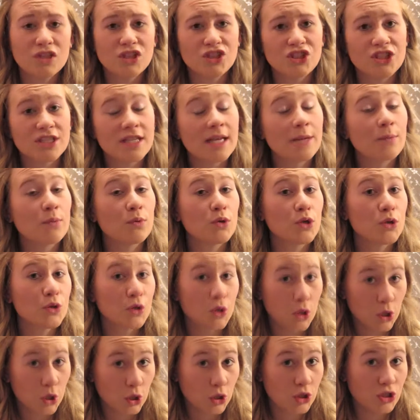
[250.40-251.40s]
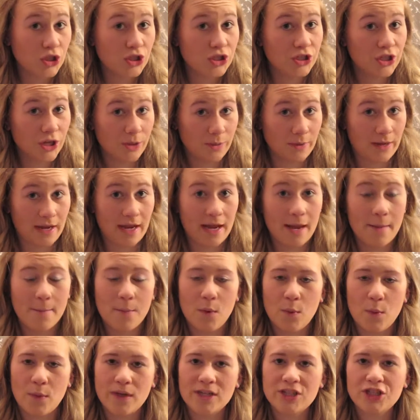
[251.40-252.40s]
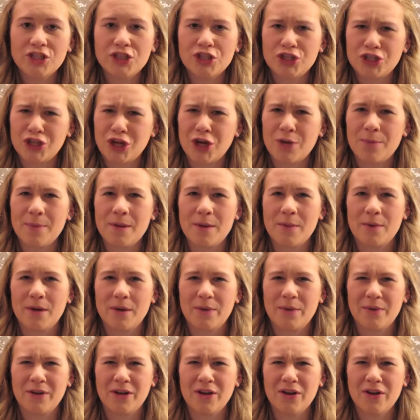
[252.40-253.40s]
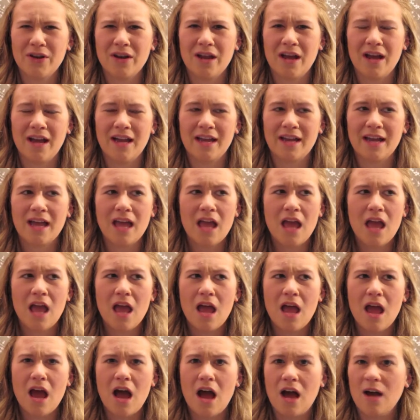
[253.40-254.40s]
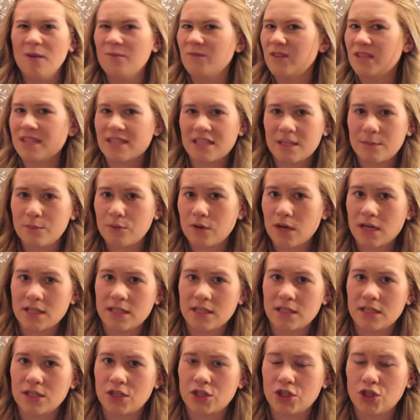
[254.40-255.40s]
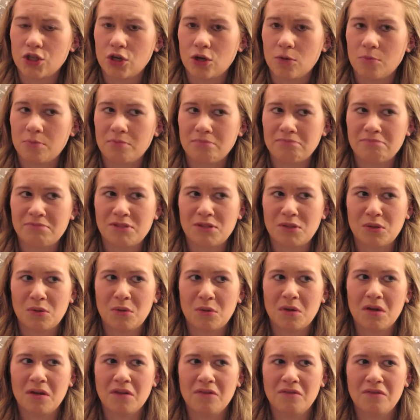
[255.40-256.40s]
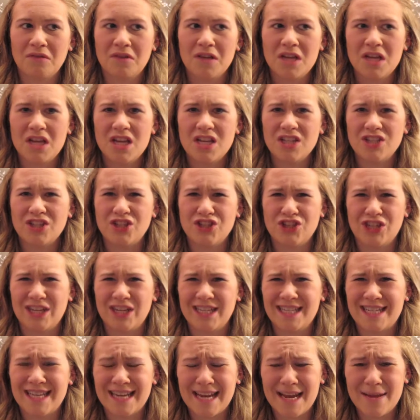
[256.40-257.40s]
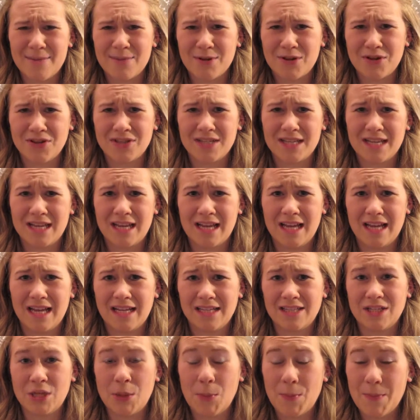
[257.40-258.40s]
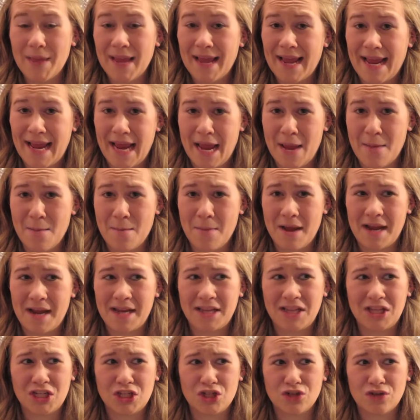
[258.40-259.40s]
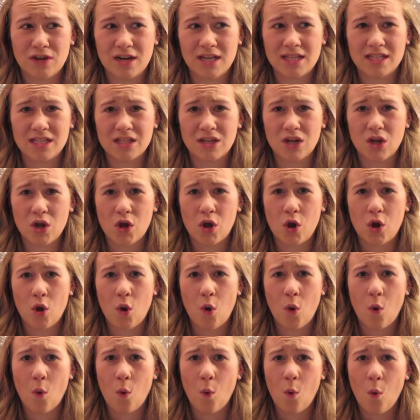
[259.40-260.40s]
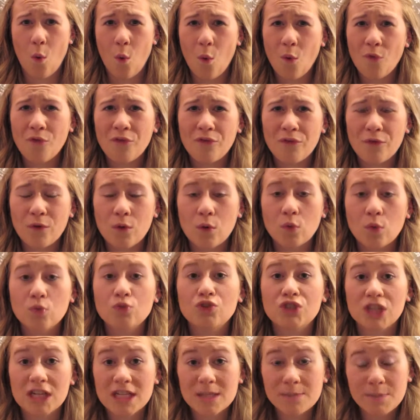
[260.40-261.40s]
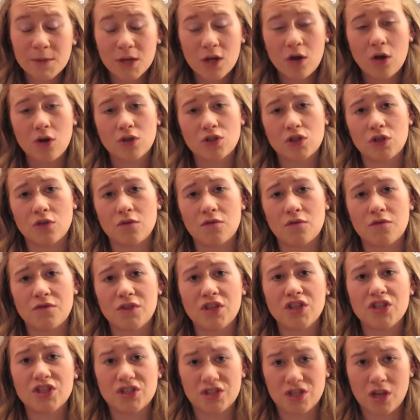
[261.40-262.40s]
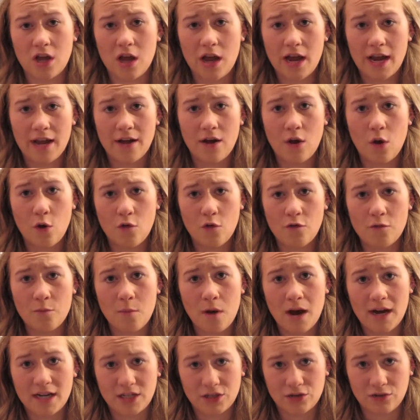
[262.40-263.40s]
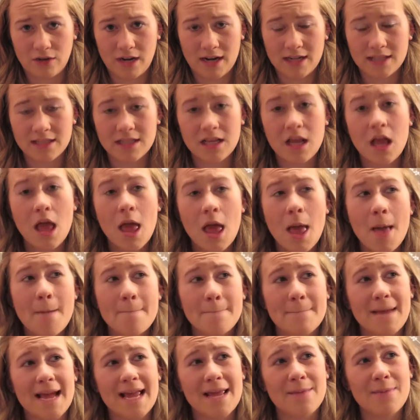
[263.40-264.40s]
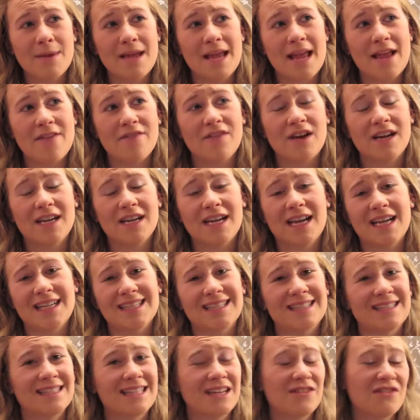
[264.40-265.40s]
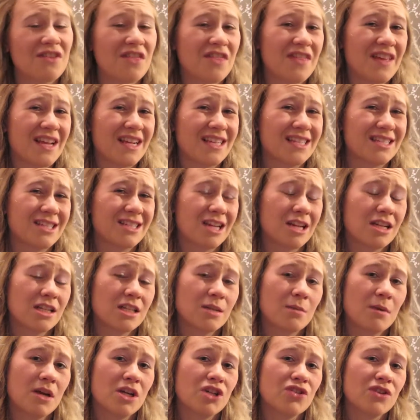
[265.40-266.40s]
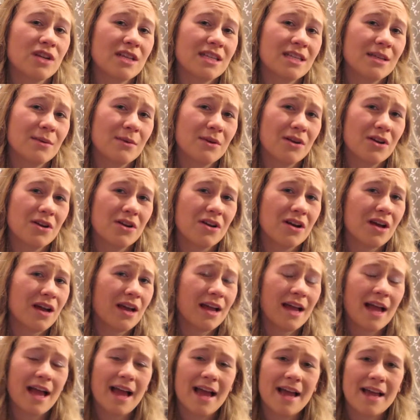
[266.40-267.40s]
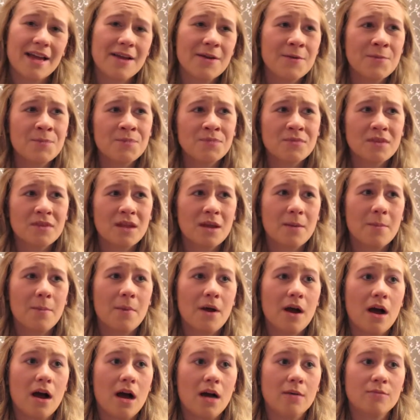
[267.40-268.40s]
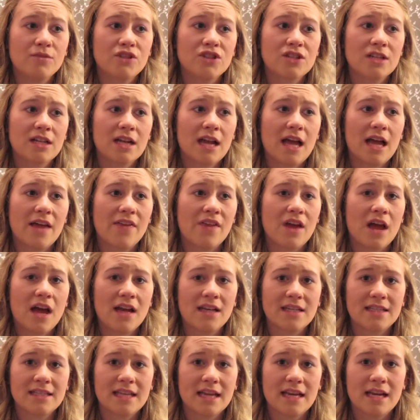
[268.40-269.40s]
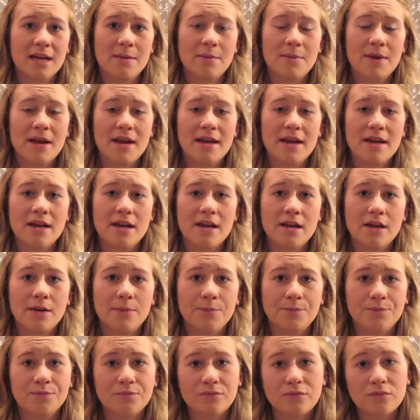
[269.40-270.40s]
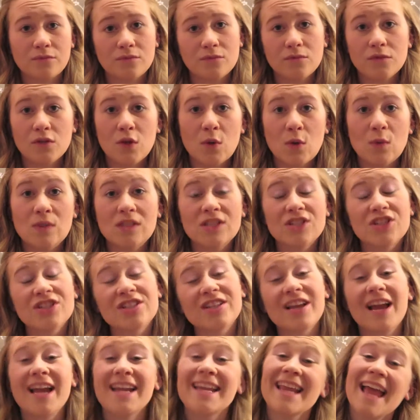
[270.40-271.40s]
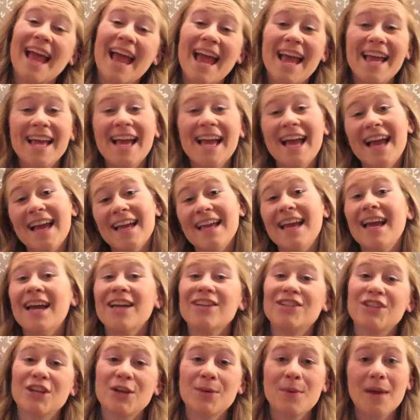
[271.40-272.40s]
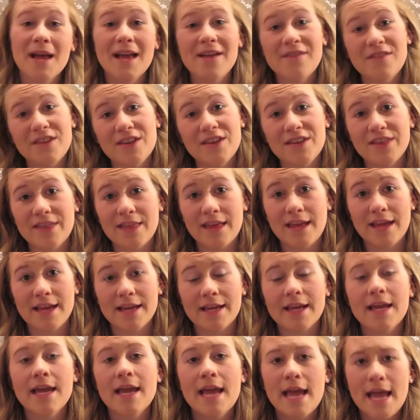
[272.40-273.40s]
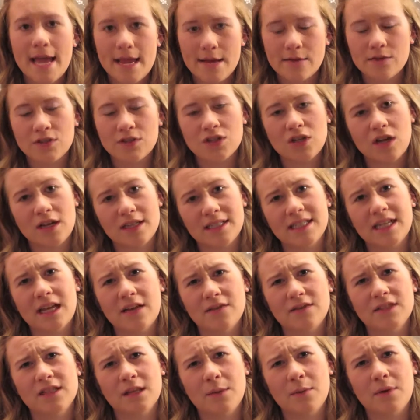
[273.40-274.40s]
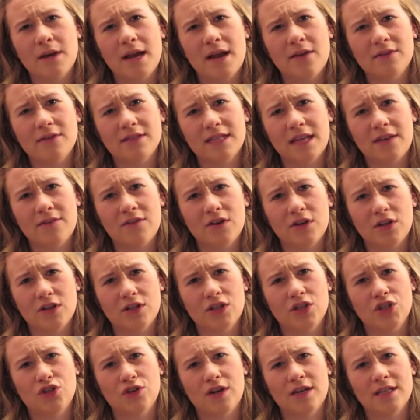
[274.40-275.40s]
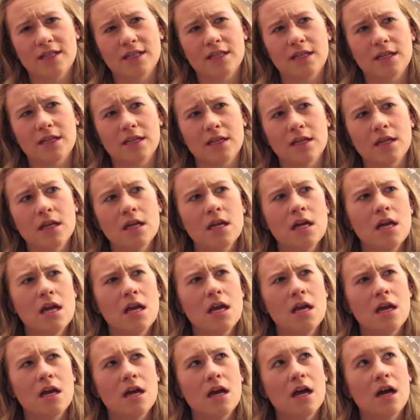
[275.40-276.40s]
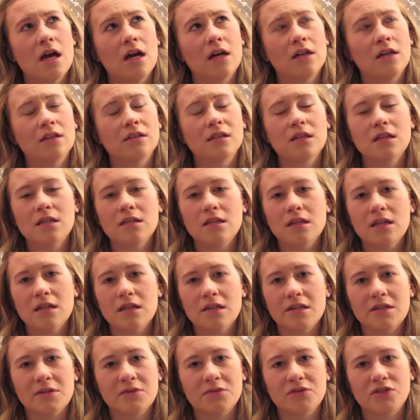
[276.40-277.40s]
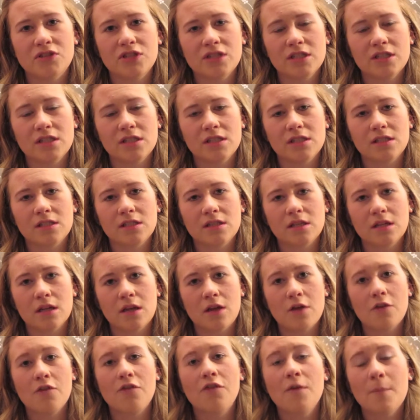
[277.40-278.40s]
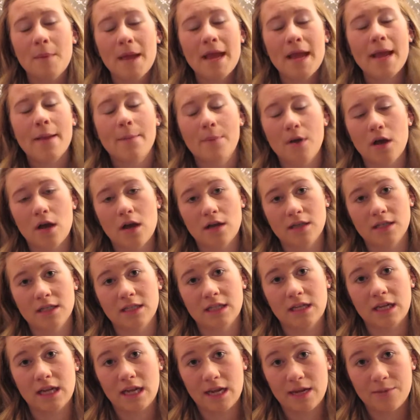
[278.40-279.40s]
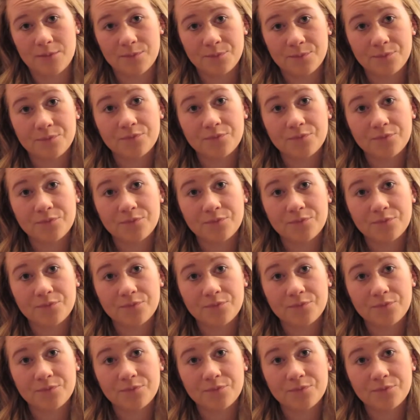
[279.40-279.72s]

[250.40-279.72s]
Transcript: she said, well, you could do it, but when she showed me what it would look like, I'm really surprised that the shop sort of suggested it, because to me it made the dress look awful just because of the design of my dress. Maybe if I'd had different things done to my dress it would look okay, but I'm just glad that I had a second opinion and I wasn't just going, yeah, do whatever you think. It was nice to have someone else have a look at the dress, and I don't know, it was just, for me personally,